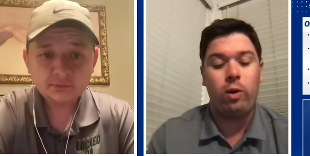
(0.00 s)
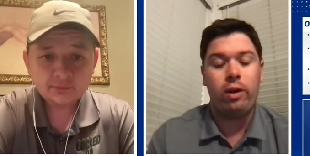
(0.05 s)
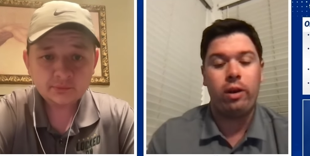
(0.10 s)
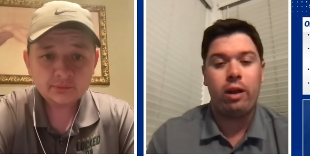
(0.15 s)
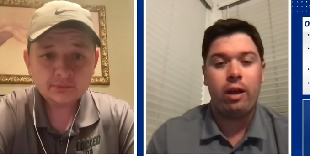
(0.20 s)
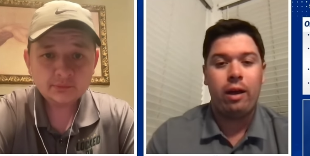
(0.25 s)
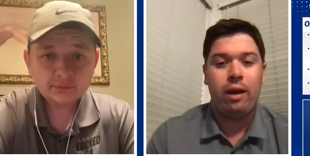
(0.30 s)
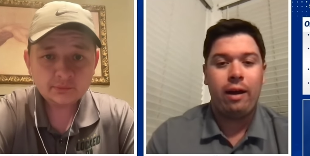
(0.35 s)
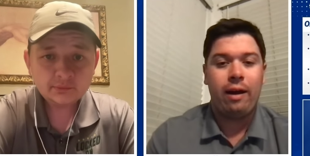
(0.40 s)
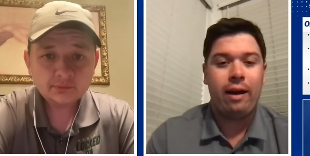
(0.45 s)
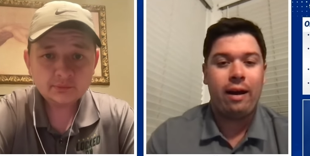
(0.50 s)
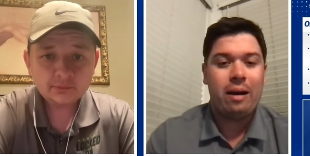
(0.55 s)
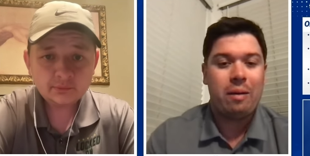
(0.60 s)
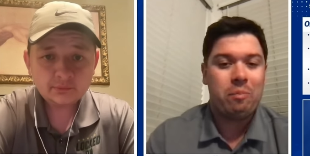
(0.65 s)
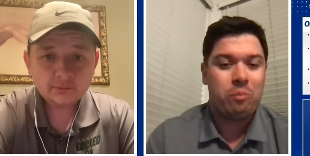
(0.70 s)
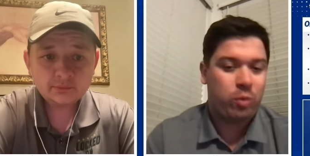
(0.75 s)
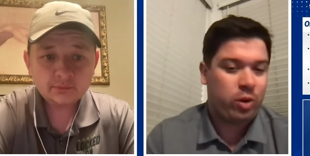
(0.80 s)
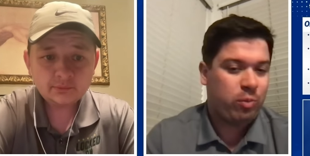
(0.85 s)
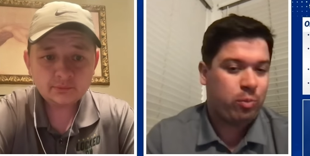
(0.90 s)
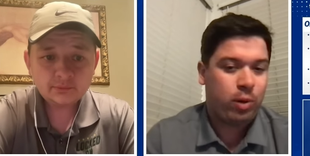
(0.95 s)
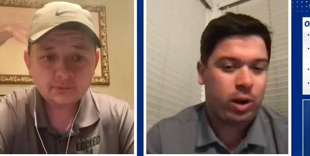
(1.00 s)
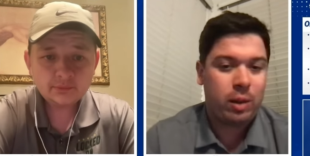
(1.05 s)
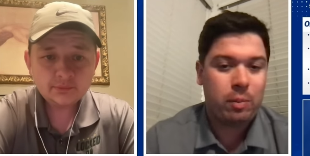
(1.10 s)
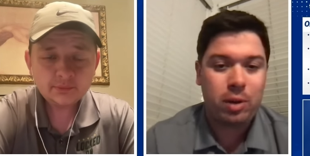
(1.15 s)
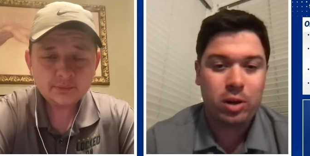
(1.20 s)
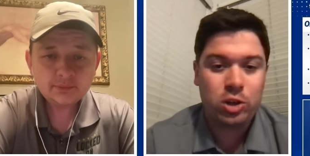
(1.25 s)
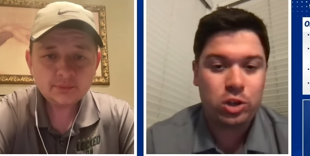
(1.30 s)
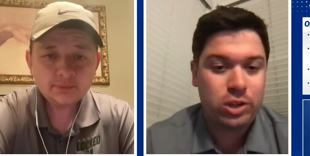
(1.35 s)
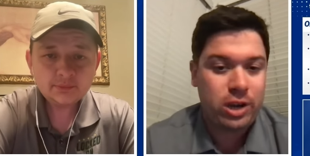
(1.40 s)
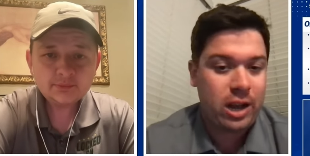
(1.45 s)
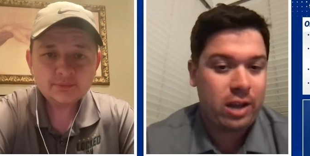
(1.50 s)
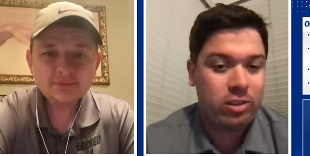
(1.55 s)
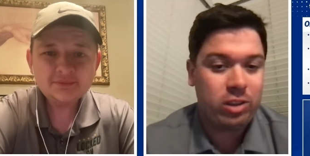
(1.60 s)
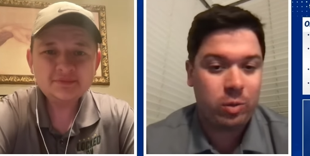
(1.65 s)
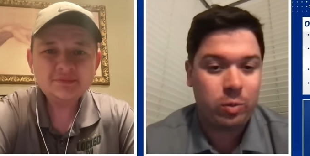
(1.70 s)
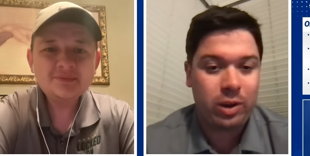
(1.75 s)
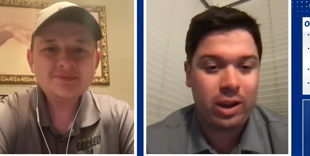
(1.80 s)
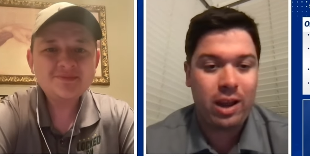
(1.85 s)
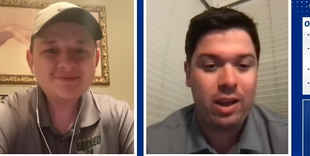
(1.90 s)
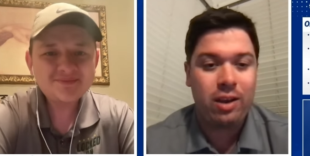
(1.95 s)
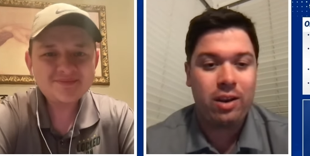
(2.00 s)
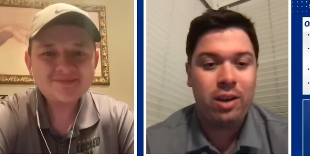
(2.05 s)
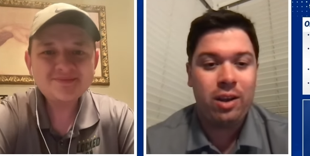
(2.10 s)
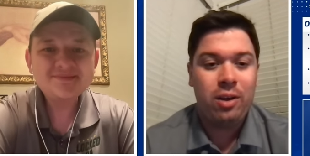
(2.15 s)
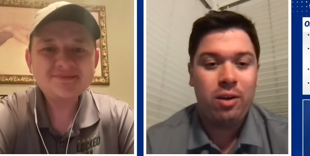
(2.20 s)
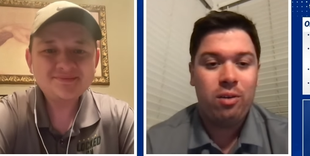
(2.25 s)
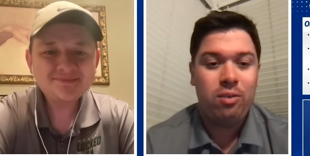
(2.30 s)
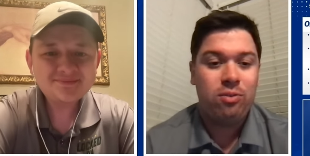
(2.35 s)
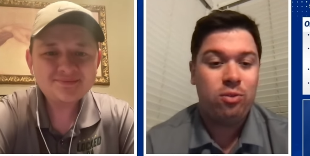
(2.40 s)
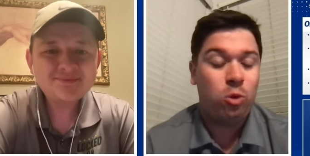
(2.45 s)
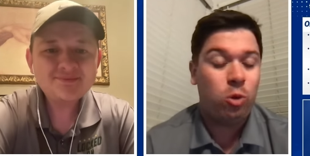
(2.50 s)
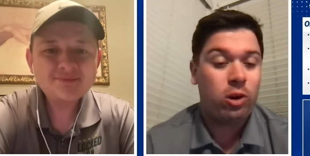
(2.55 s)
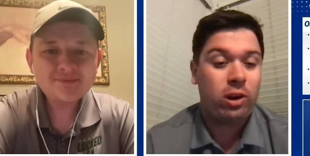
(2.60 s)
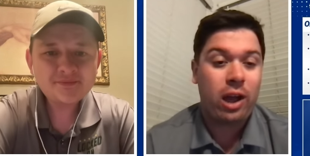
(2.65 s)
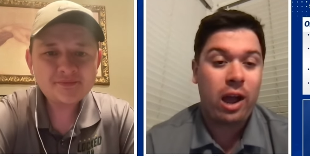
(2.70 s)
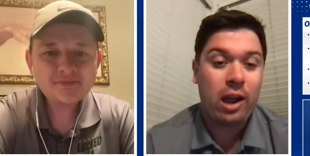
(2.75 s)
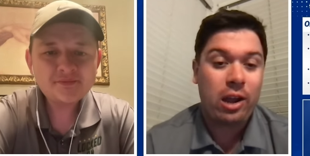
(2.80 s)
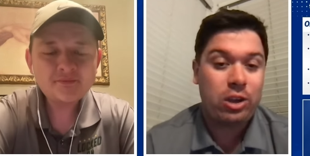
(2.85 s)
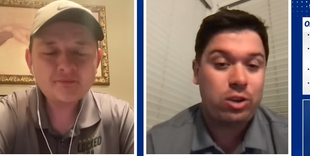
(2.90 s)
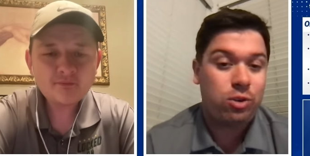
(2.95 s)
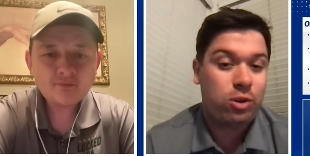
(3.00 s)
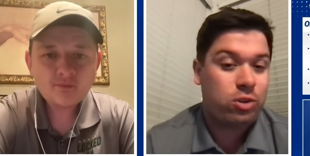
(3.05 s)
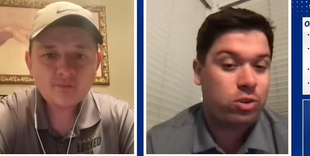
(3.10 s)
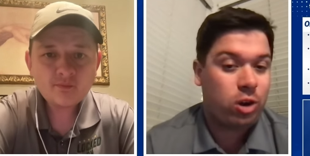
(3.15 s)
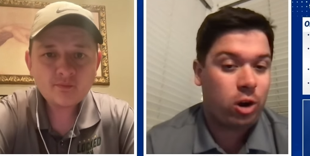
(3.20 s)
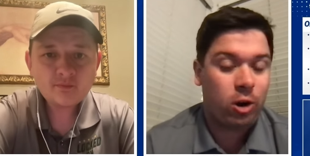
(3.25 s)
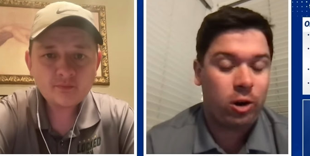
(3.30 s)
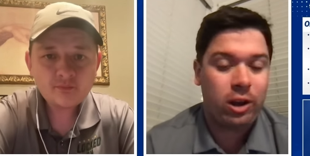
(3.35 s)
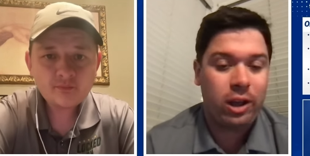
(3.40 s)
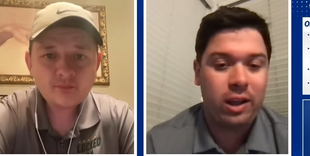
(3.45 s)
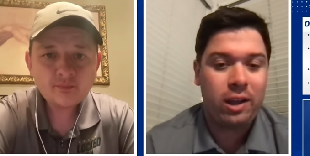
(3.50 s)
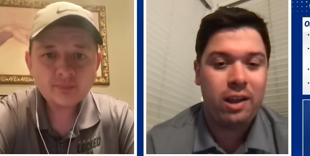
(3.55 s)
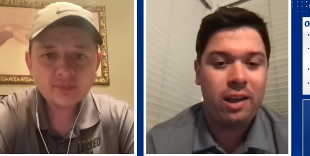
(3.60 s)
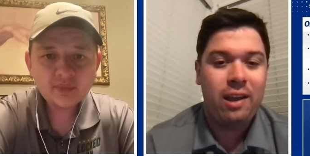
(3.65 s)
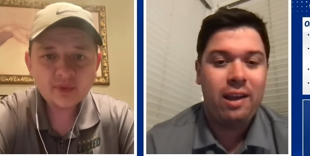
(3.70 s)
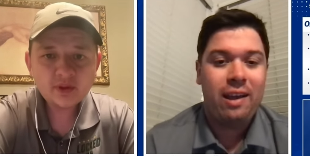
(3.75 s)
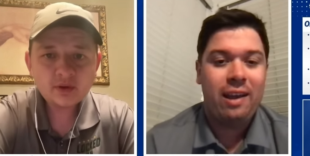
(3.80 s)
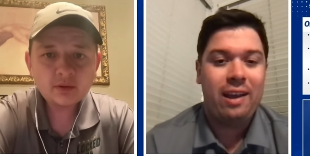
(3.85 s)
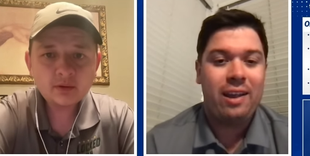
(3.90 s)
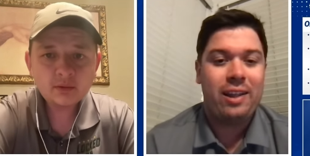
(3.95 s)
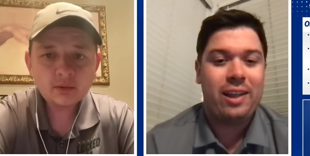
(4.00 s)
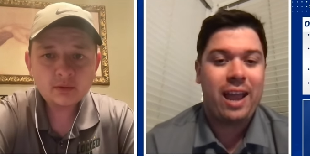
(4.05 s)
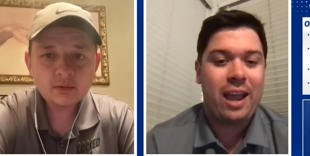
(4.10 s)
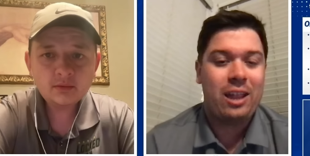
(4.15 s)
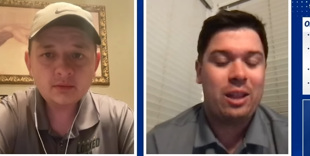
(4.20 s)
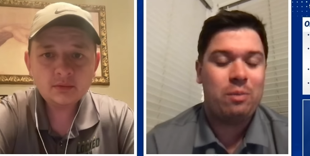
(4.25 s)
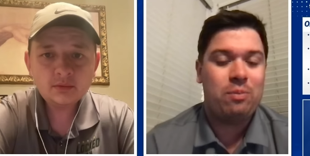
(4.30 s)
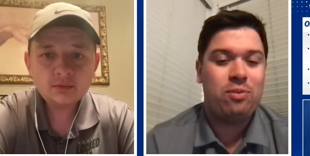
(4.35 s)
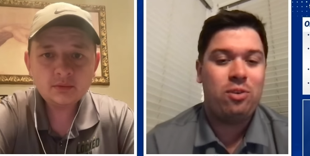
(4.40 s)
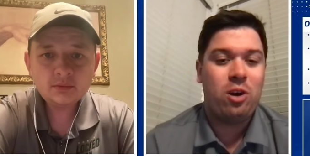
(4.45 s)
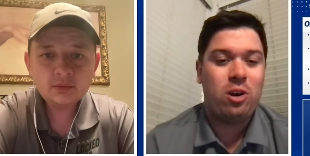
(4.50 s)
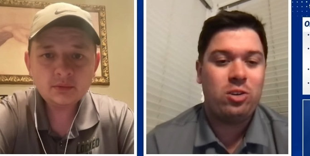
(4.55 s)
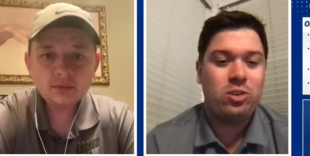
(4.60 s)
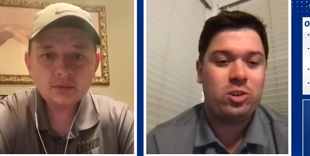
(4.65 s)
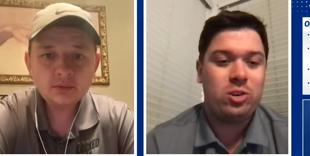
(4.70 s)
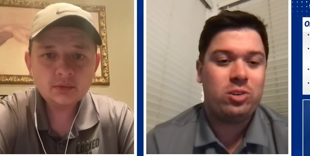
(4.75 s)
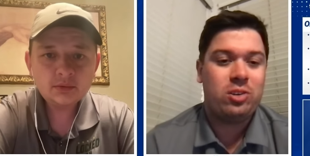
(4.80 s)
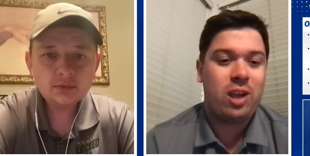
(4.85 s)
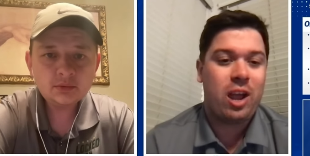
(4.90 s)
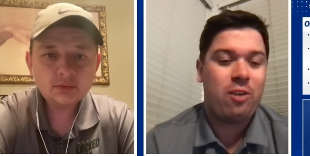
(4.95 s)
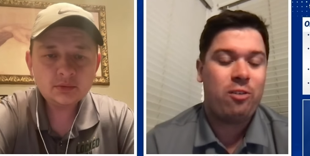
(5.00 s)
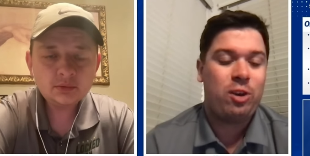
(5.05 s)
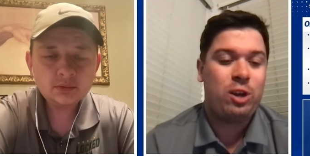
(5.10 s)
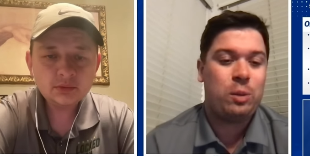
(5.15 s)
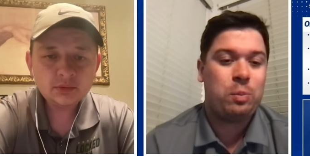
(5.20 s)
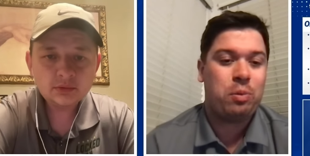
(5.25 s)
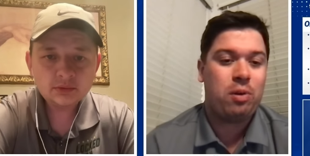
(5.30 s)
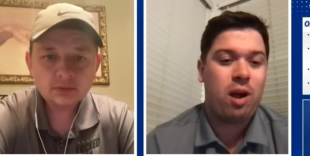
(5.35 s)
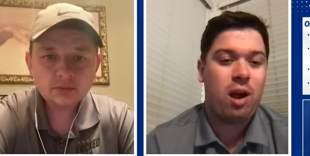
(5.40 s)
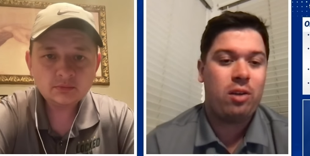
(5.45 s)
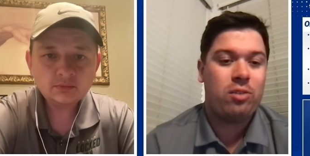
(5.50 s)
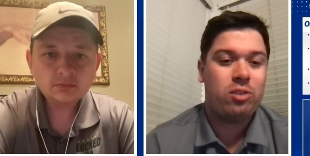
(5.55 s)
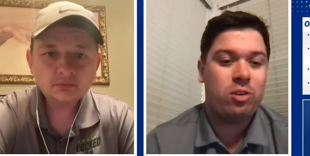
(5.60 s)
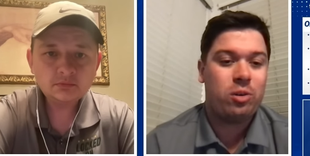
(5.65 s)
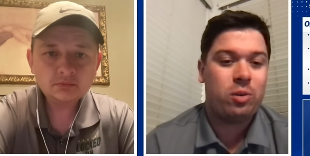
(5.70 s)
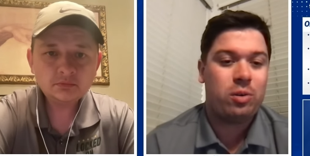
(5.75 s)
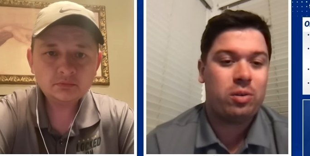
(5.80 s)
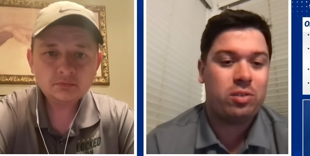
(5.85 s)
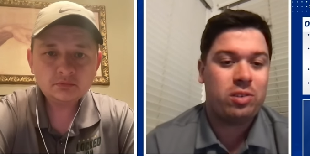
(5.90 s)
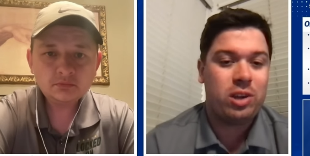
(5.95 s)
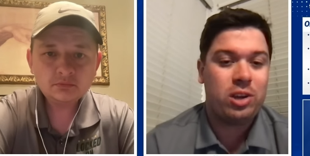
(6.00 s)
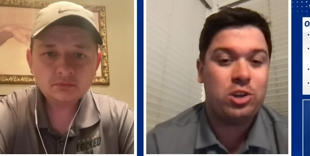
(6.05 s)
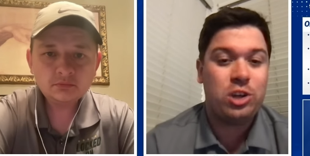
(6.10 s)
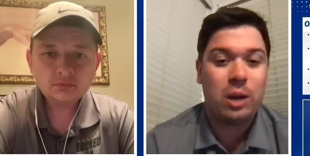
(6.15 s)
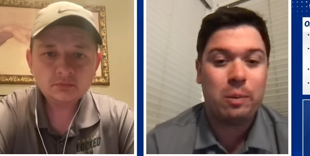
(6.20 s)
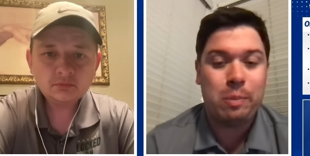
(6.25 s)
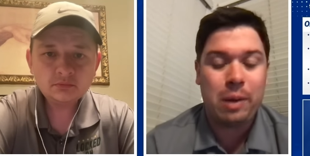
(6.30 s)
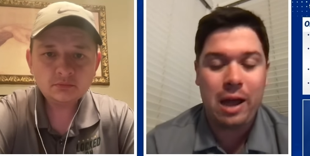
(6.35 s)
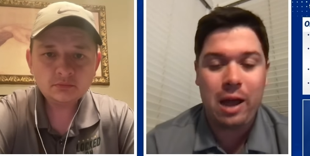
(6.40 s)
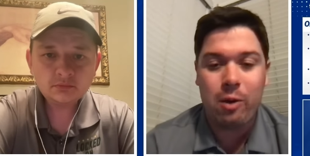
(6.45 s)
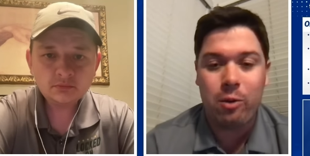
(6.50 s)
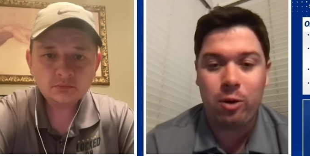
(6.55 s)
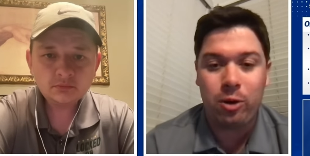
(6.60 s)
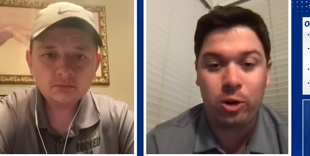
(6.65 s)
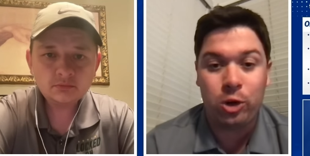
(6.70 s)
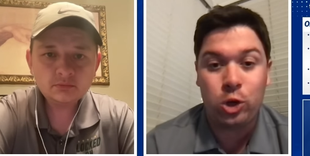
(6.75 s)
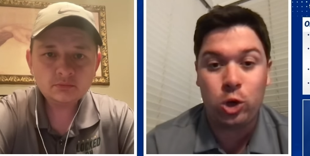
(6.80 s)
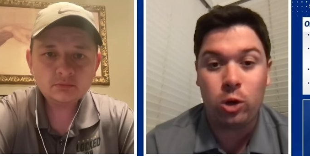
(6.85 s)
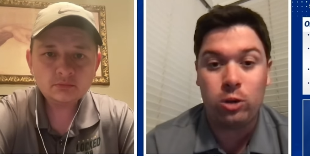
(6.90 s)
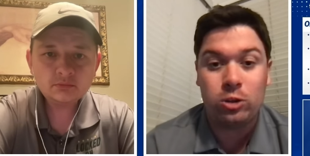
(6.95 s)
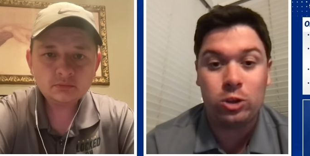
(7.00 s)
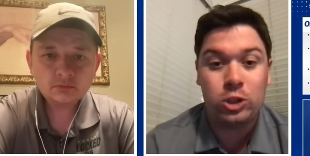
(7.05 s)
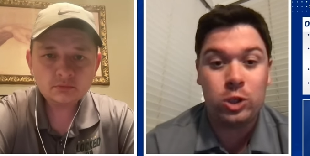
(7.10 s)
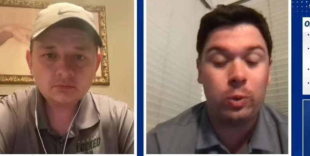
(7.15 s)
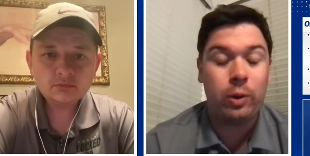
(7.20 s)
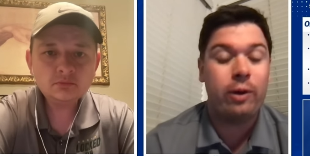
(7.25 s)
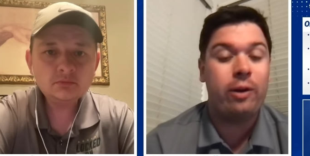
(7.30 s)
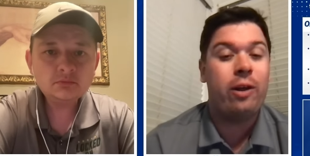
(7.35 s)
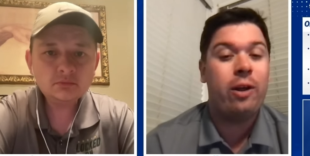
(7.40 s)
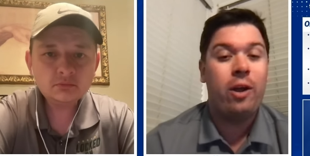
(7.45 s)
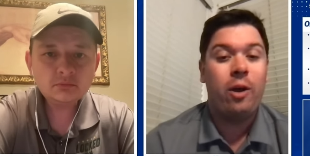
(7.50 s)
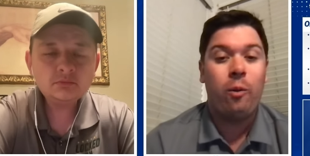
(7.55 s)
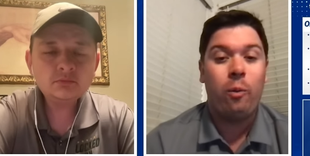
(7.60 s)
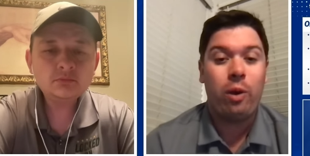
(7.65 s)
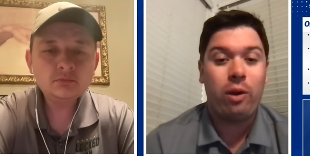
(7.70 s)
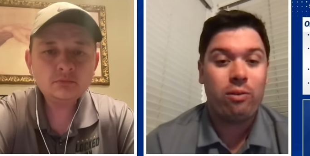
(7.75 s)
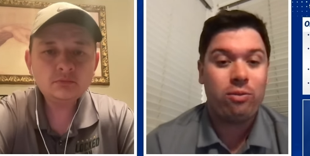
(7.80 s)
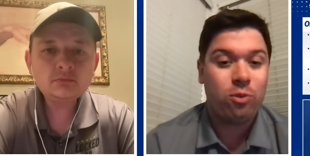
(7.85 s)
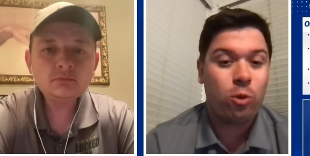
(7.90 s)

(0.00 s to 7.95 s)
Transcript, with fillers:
Speaker 1: And um, we've pretty much nailed it. We had Four guys returning in Caleb Foster, Tyrese Proctor, TJ Power, and Sean Stewart. We had